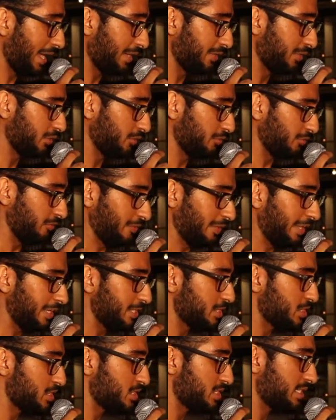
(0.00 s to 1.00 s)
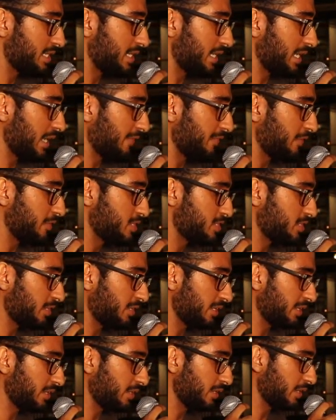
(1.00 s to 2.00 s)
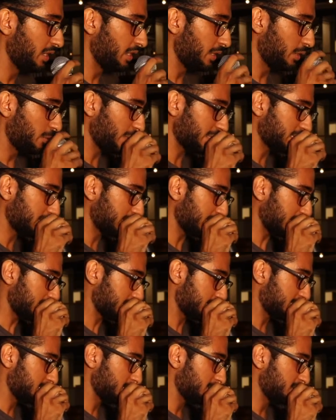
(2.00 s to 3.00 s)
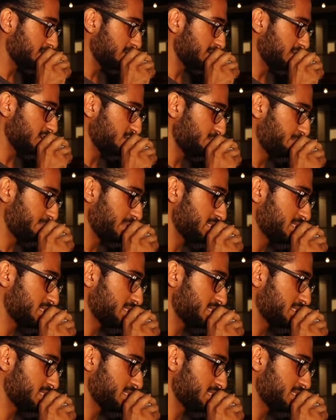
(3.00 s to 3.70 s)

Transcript: Ando flinched at the sudden rat of